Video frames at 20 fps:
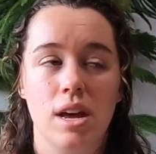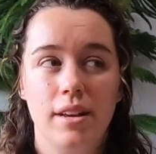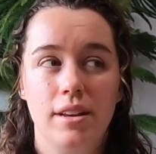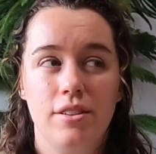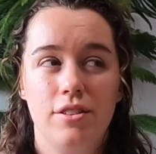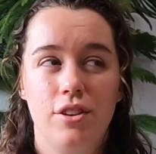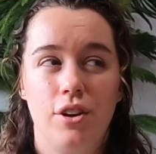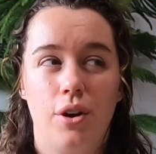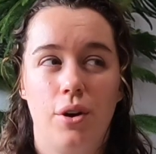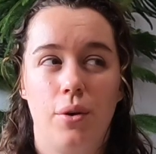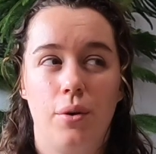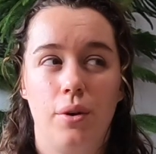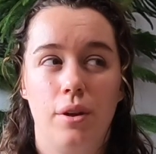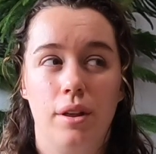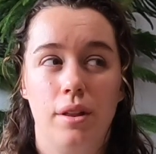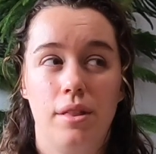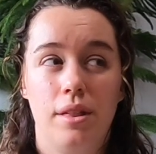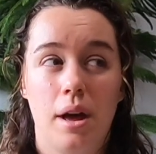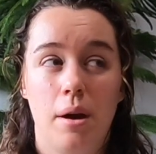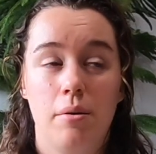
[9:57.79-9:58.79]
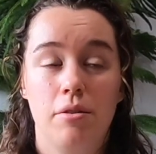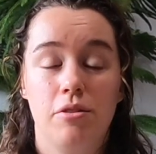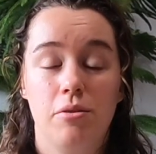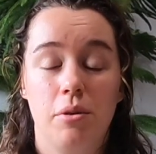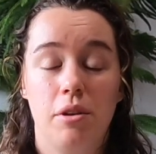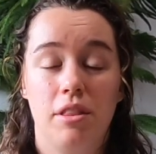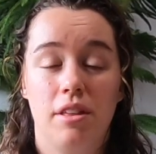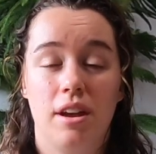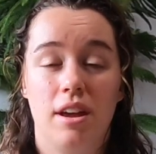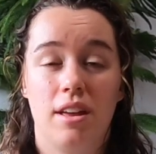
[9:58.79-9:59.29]
So that was
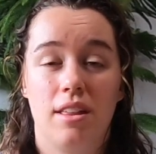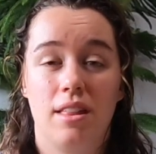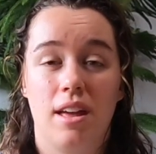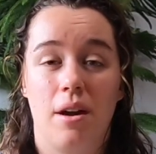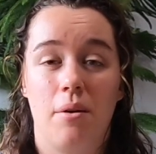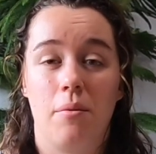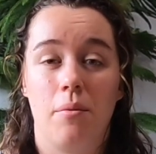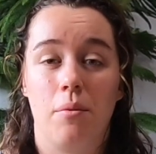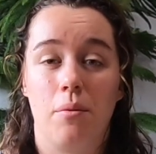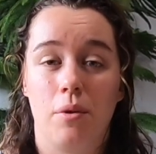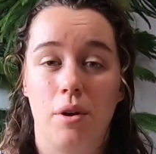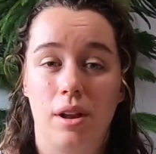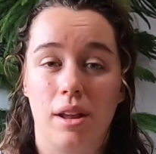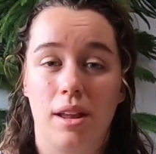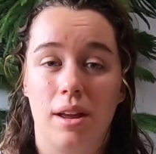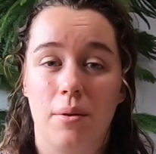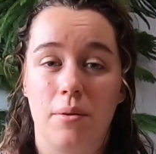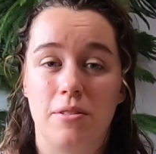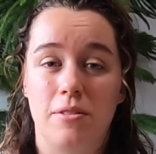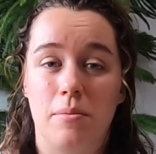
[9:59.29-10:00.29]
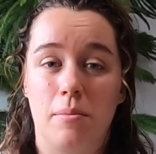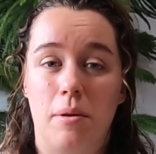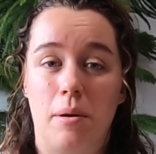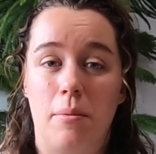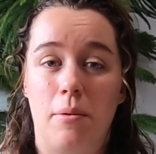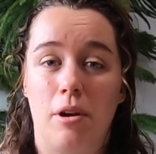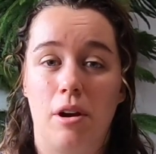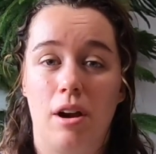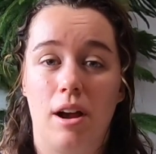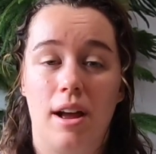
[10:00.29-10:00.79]
one thing that really was a
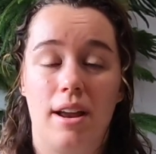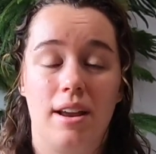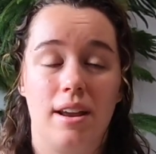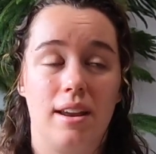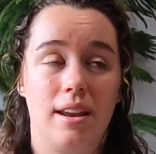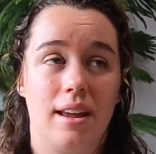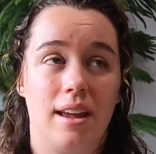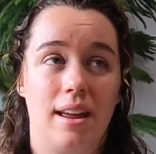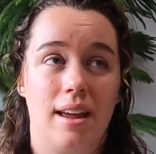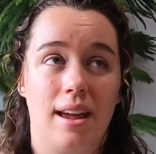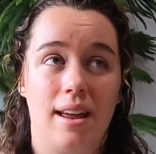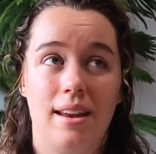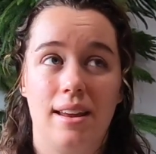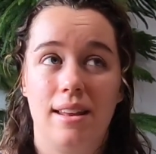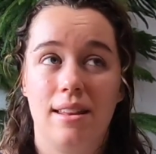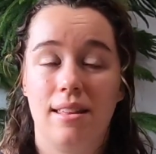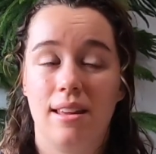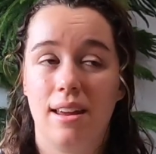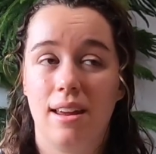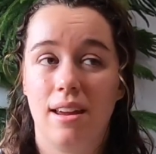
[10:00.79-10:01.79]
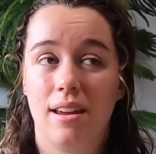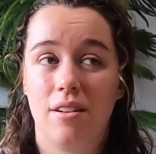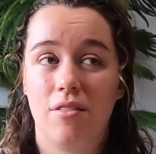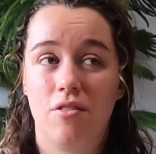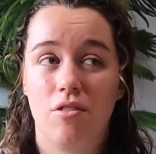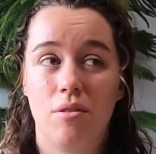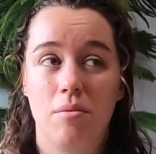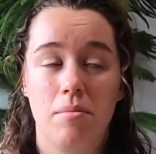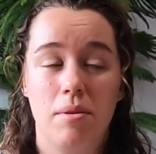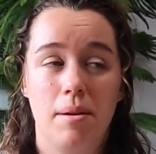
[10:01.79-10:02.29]
bummer. I didn't get anything
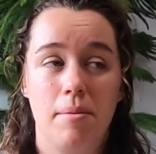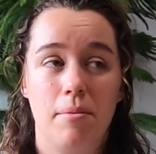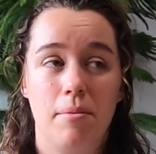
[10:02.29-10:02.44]
from my